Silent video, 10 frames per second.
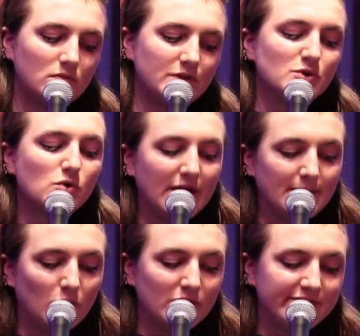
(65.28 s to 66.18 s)
The talking
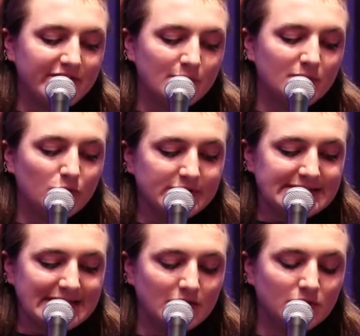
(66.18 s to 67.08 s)
policy would
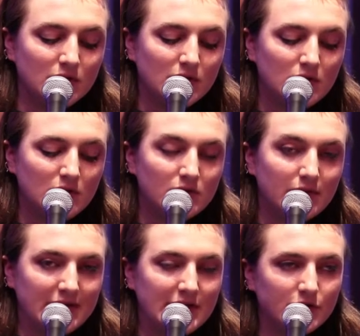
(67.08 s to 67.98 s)
point out
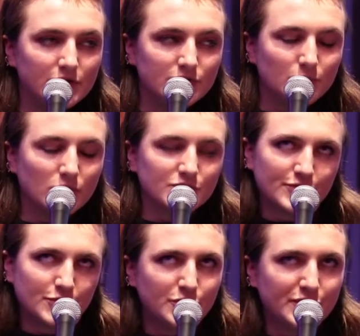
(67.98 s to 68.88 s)
that he could watch
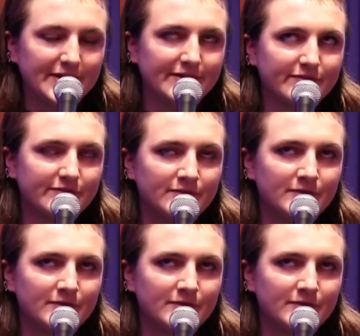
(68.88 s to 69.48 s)
recordings.